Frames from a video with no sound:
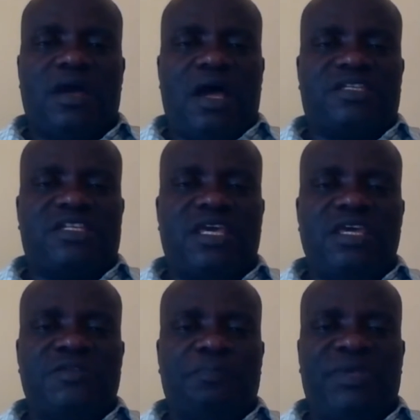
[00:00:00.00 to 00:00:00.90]
At
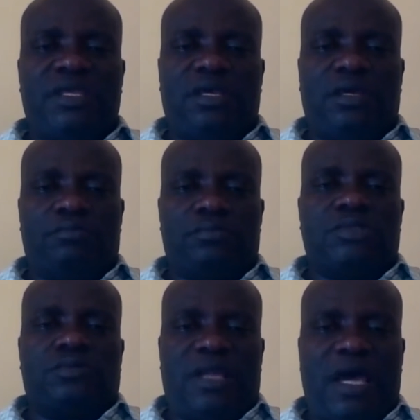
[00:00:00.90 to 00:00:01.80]
8 p.m.
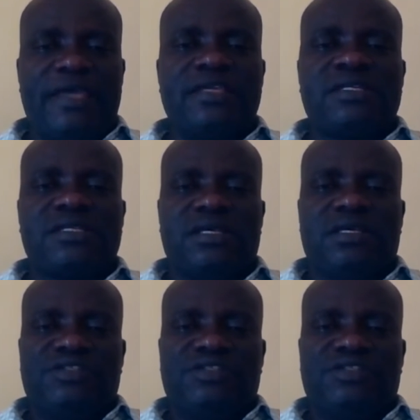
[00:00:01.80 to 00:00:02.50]
tonight,